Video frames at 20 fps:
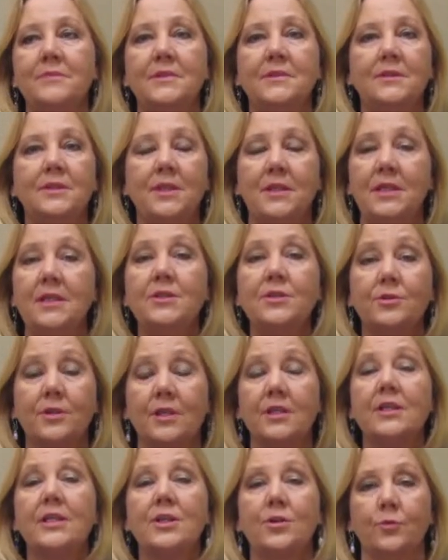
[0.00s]
you're
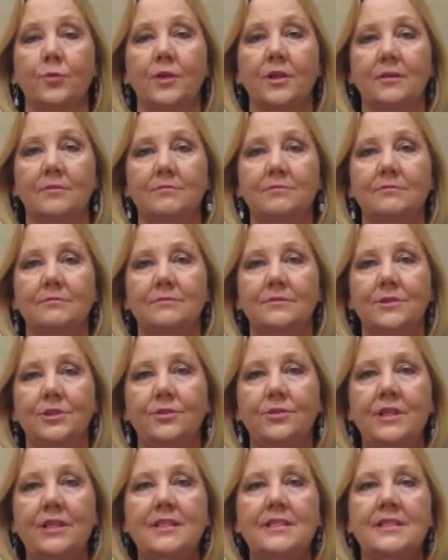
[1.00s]
going to need a will.
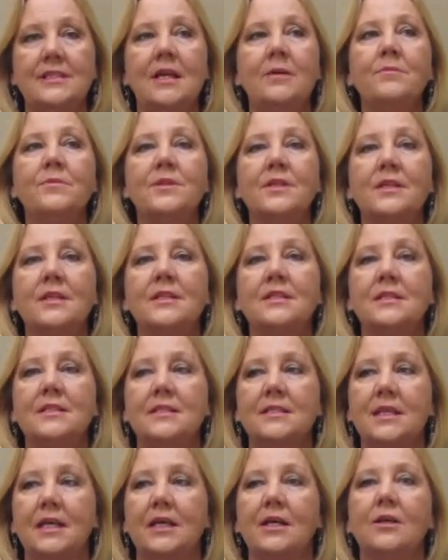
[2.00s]
You need something to
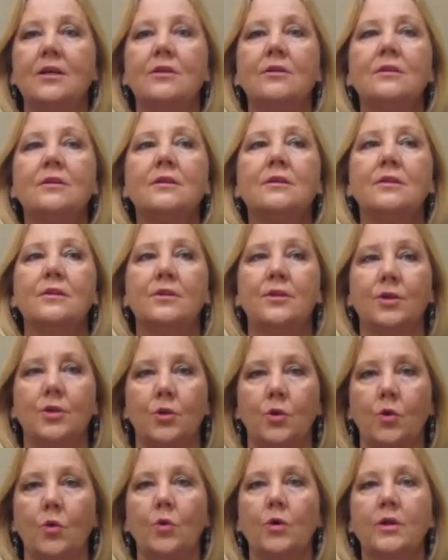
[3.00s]
tell the
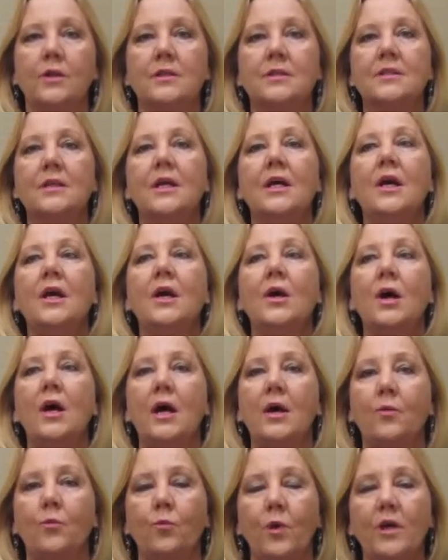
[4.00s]
court
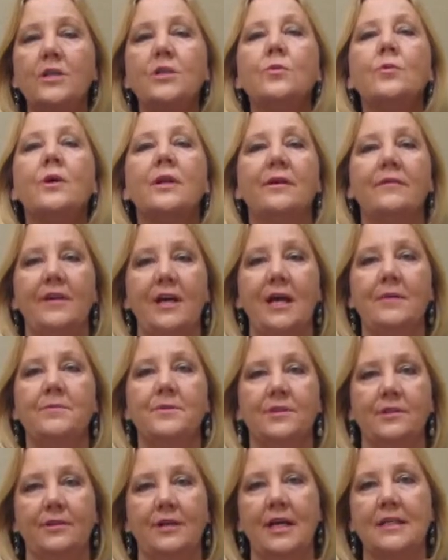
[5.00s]
what you want to have
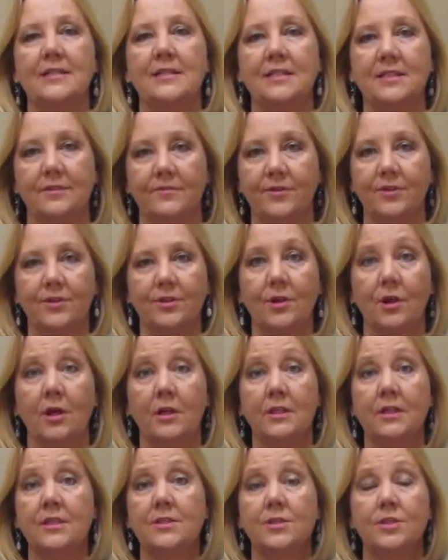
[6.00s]
happen to your assets if you're
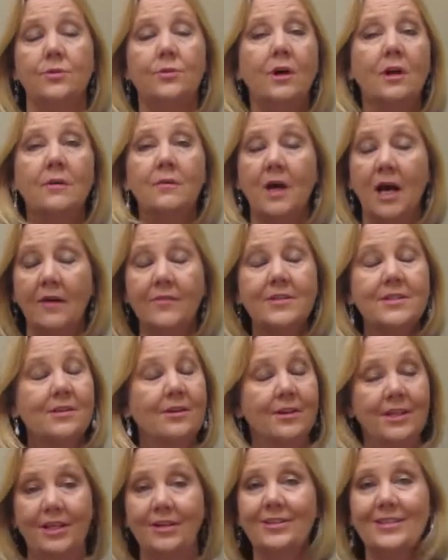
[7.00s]
gone, because you are obviously
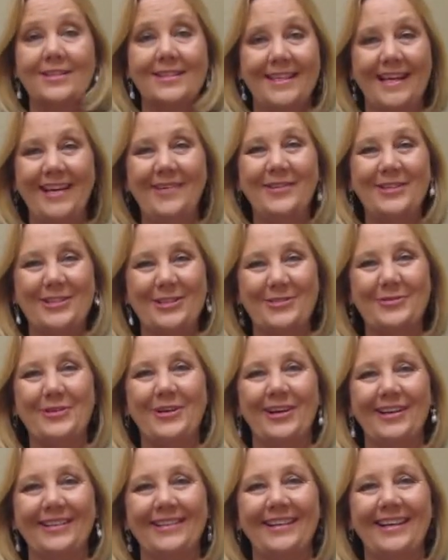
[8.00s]
aren't here to say what you
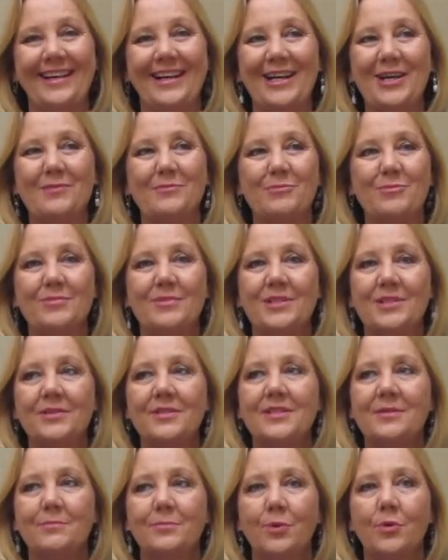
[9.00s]
want. Um, so
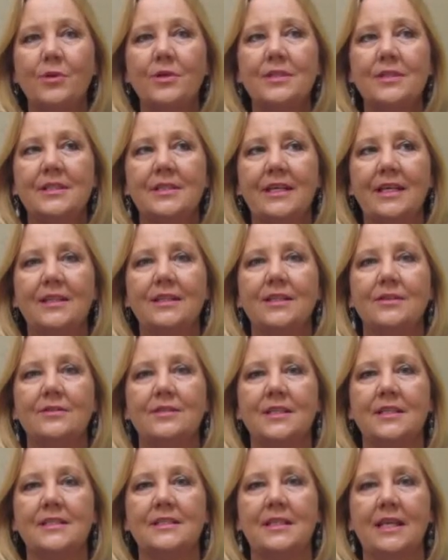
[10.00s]
it's important to get
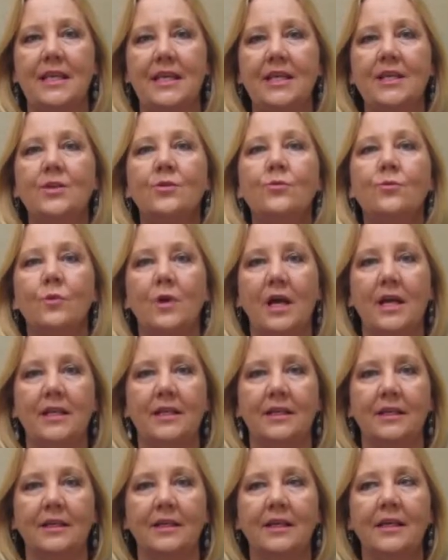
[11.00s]
those things in
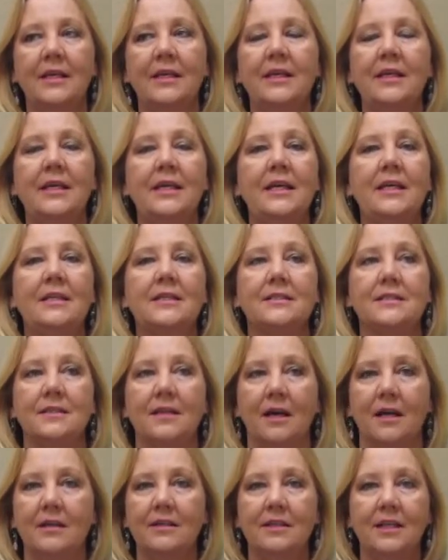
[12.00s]
writing. It is
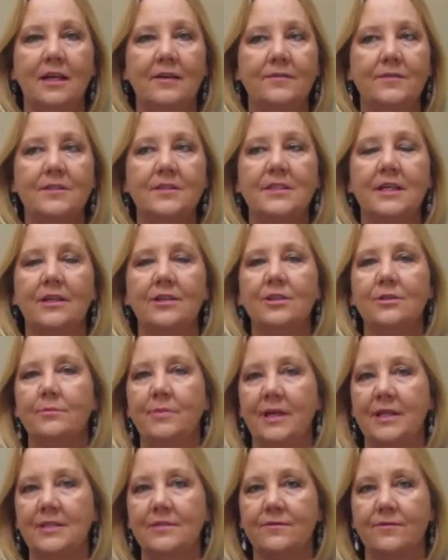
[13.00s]
not enough to tell your
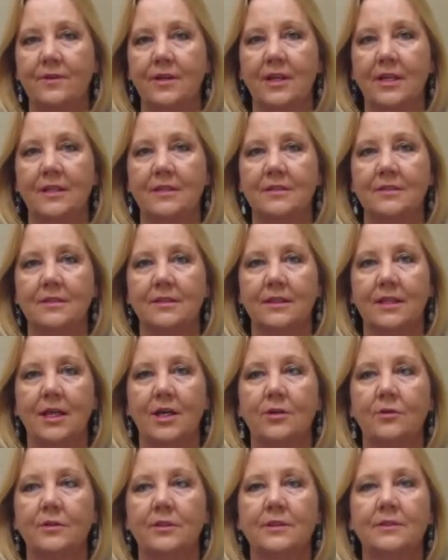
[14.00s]
best friend to
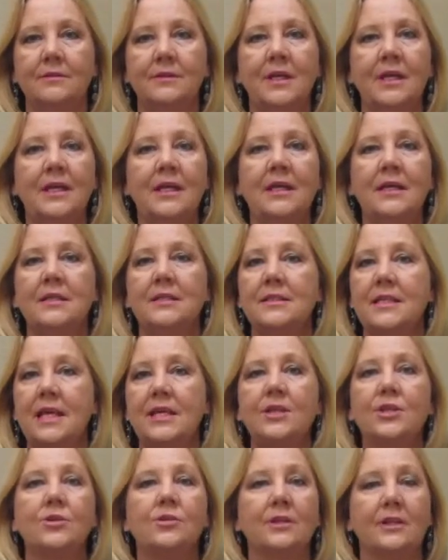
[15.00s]
go and
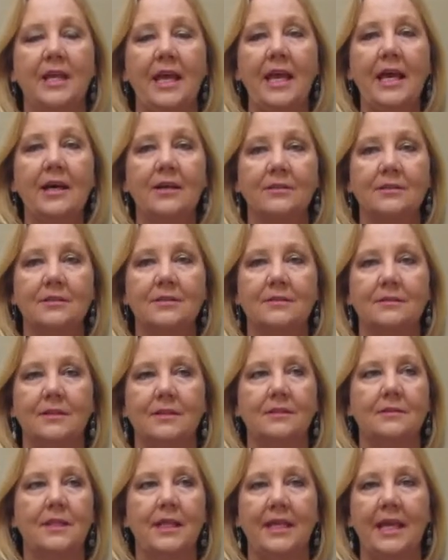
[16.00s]
take your account.
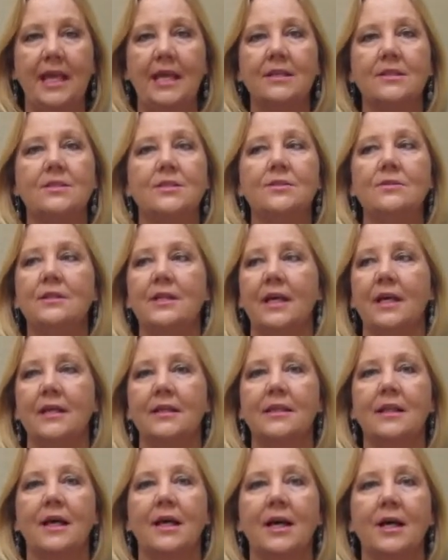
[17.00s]
They can't do
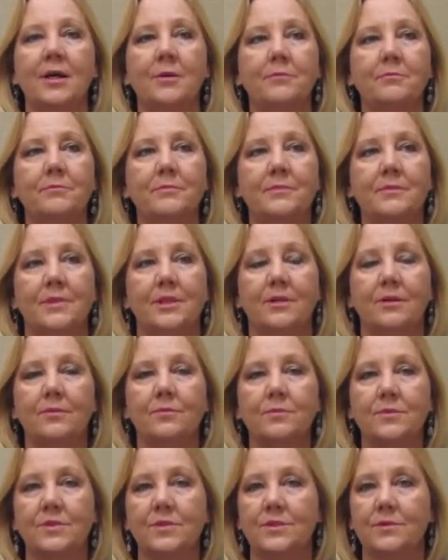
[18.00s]
that. Um,
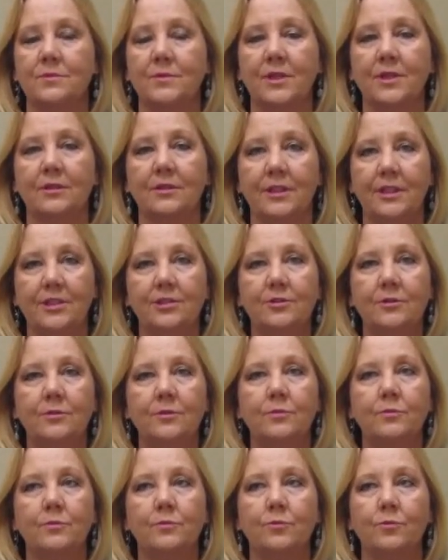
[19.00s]
there, there are
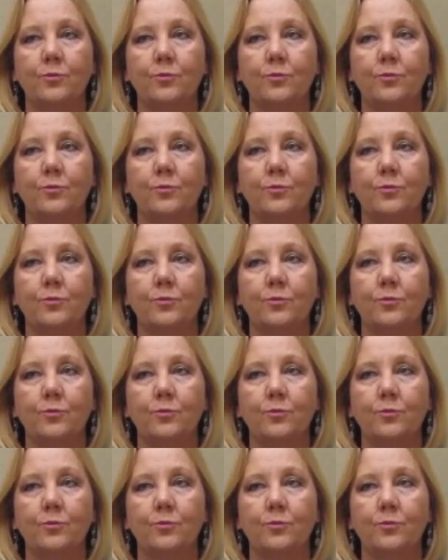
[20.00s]
legal